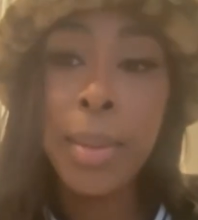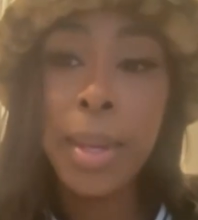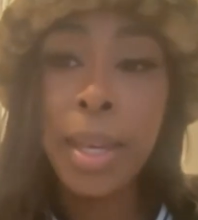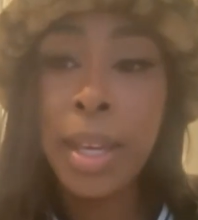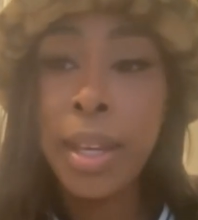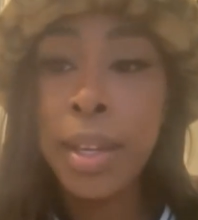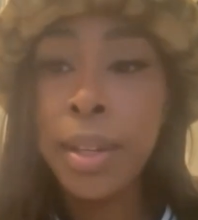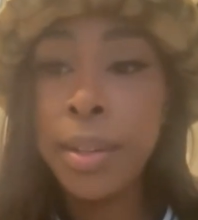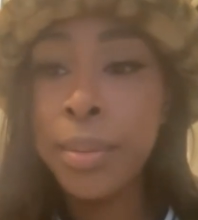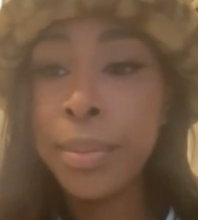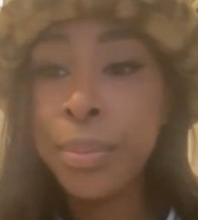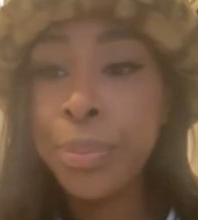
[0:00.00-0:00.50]

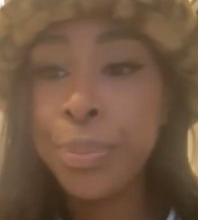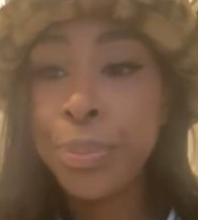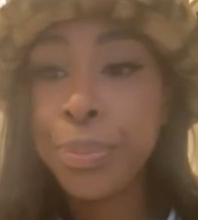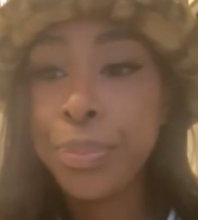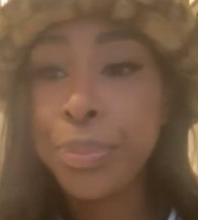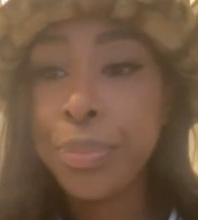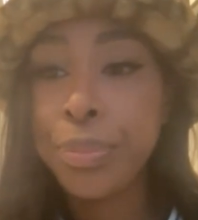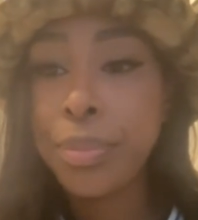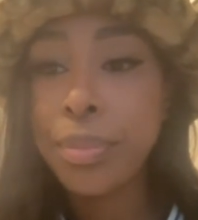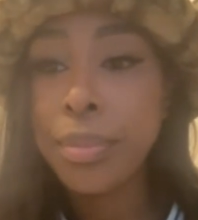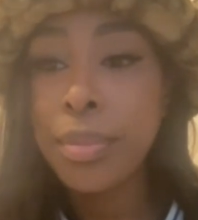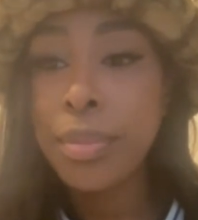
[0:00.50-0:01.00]
mean,
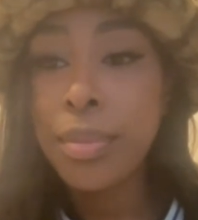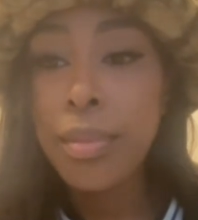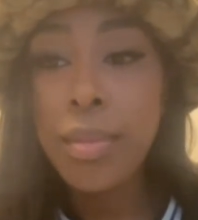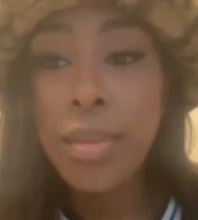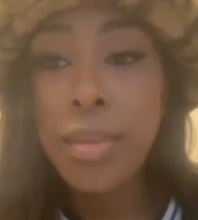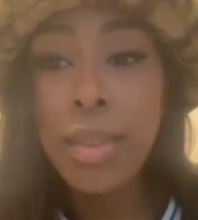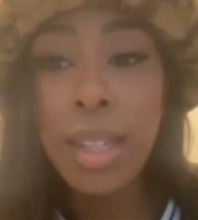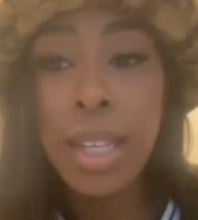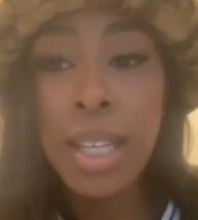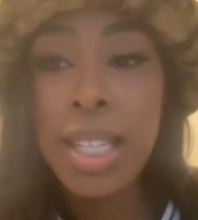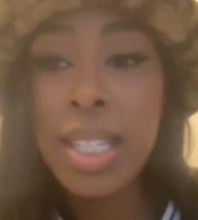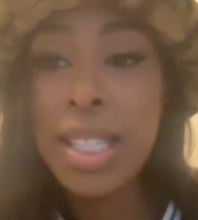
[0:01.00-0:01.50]

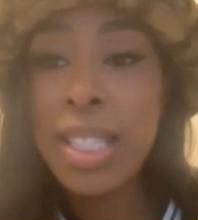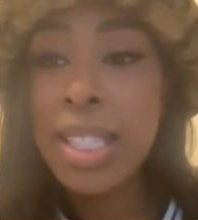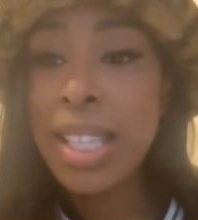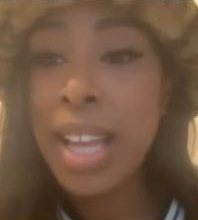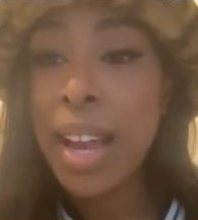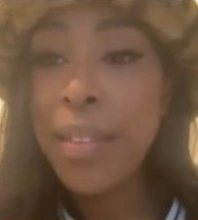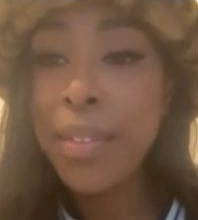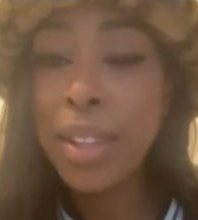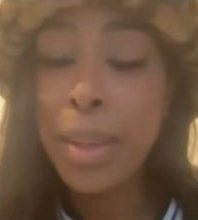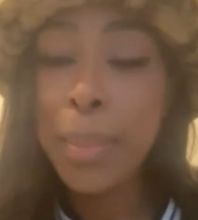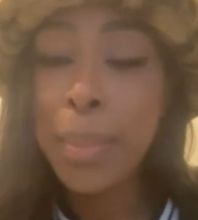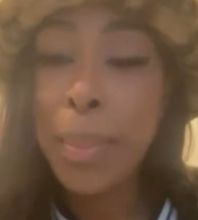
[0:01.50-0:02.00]

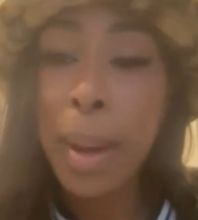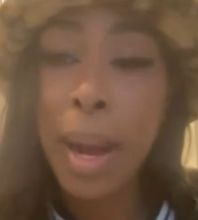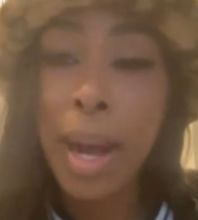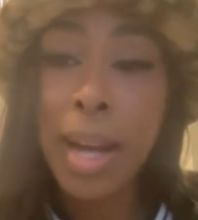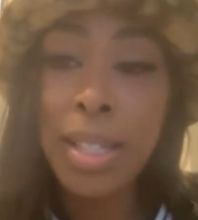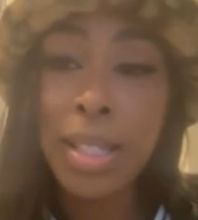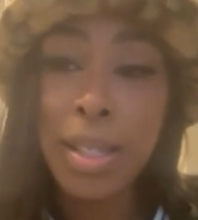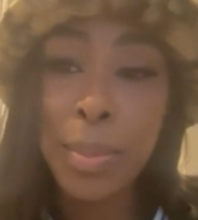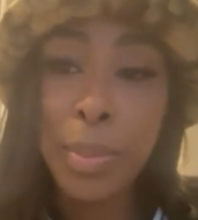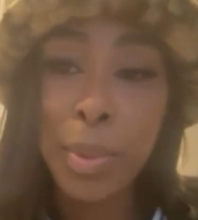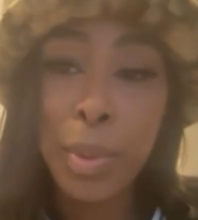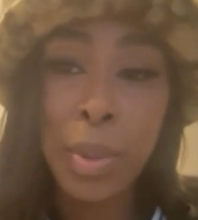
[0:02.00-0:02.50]
it's definitely
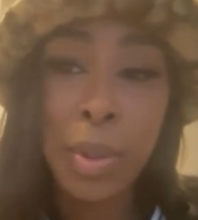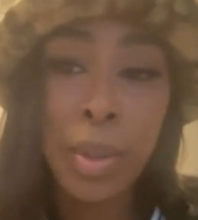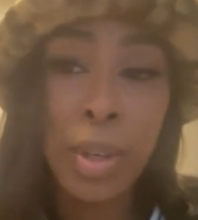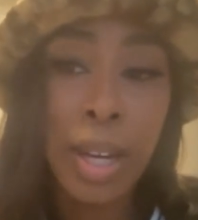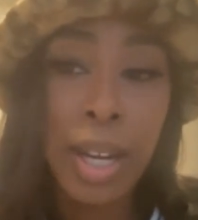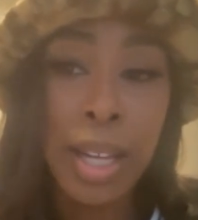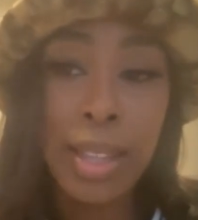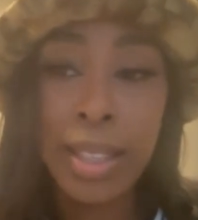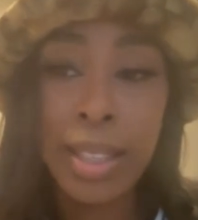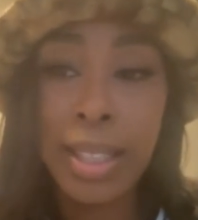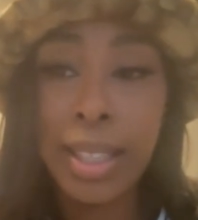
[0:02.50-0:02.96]
possible.